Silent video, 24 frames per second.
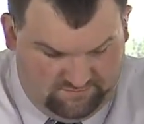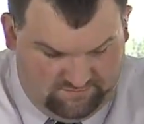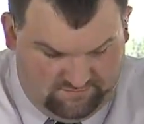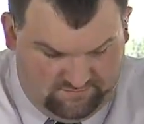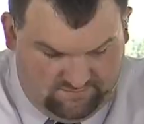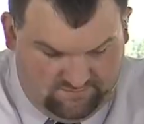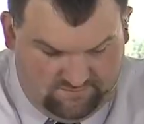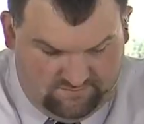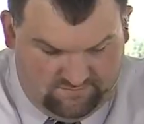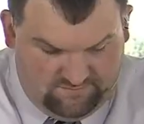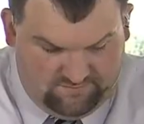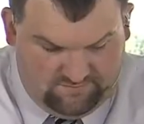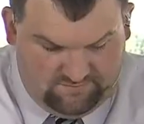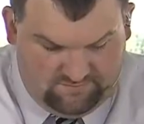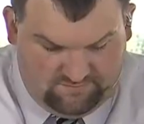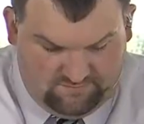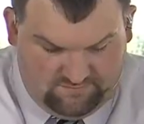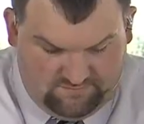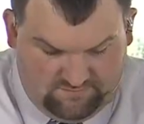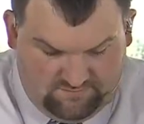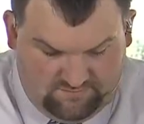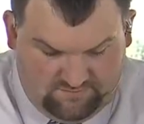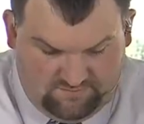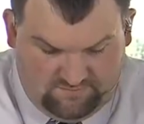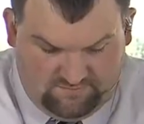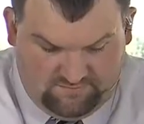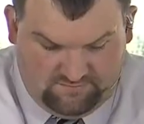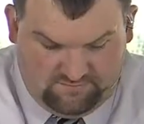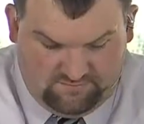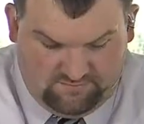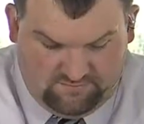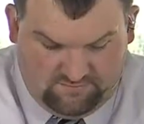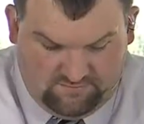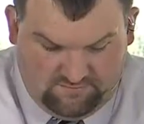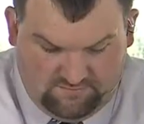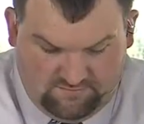
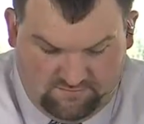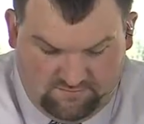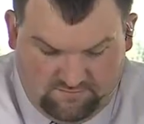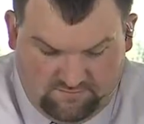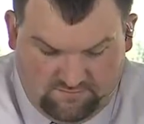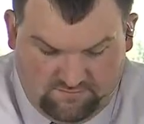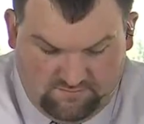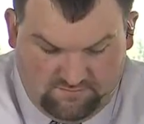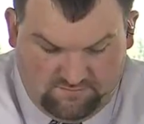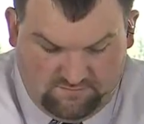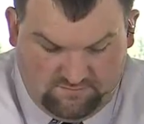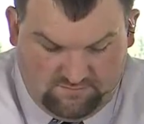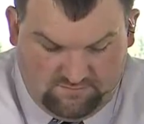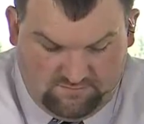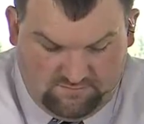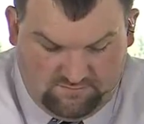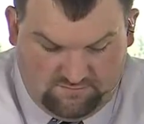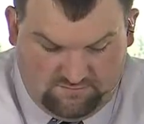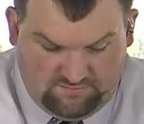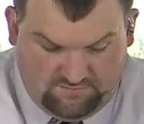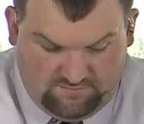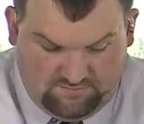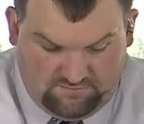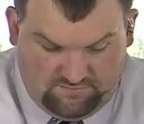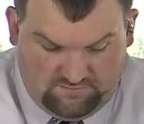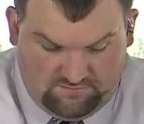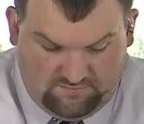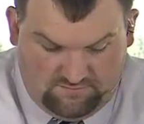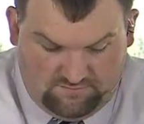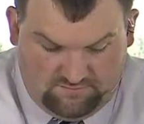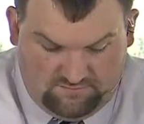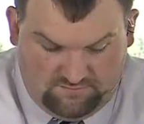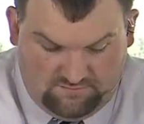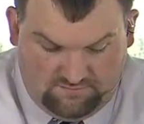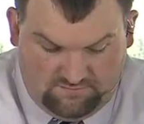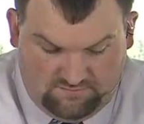
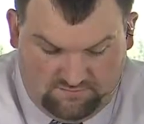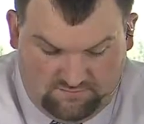No words are spoken by the person on screen.